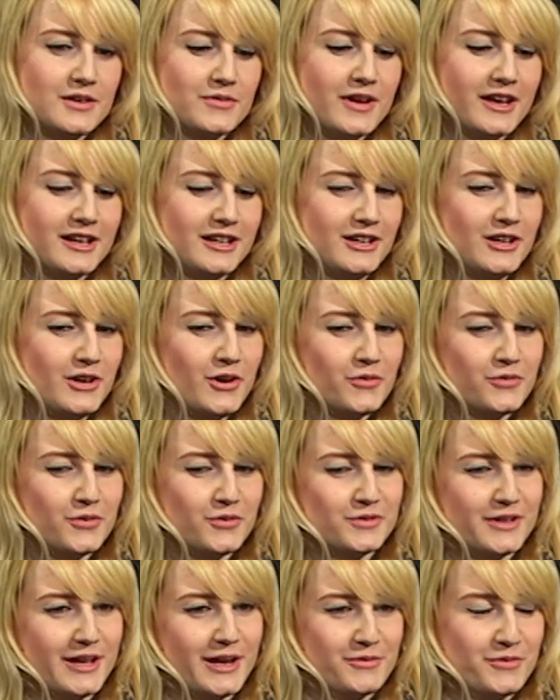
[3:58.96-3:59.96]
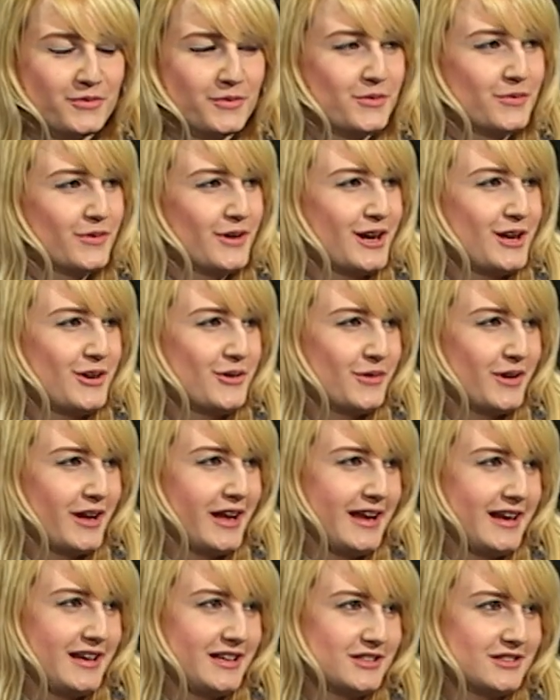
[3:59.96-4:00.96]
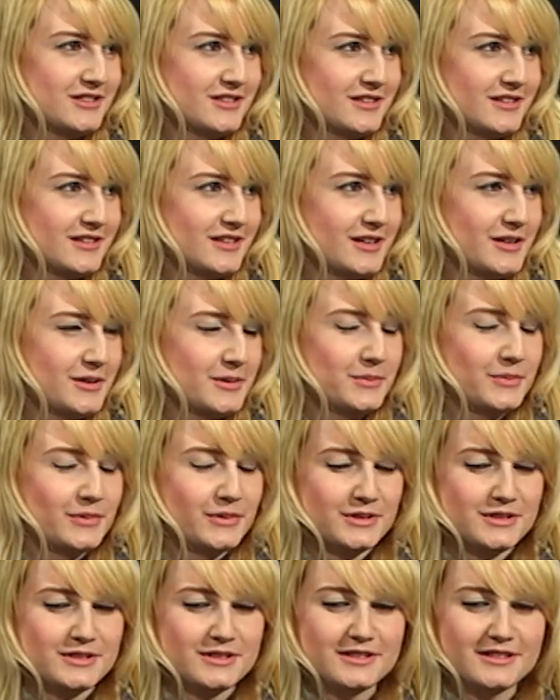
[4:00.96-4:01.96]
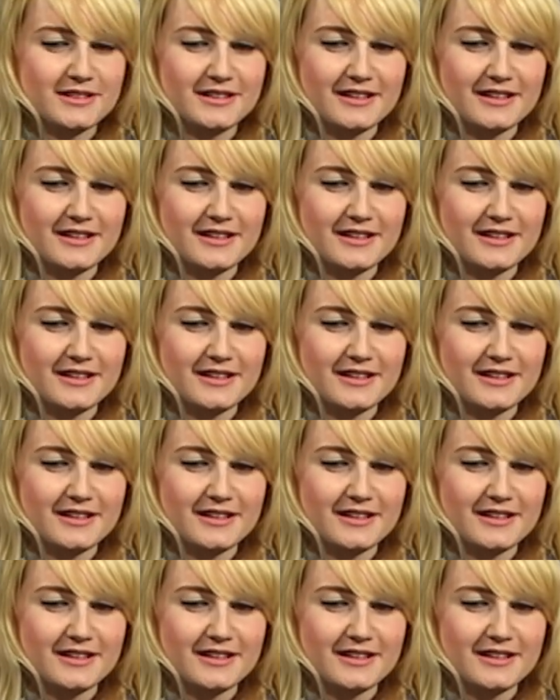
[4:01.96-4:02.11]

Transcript: had a love of that from a very young age. But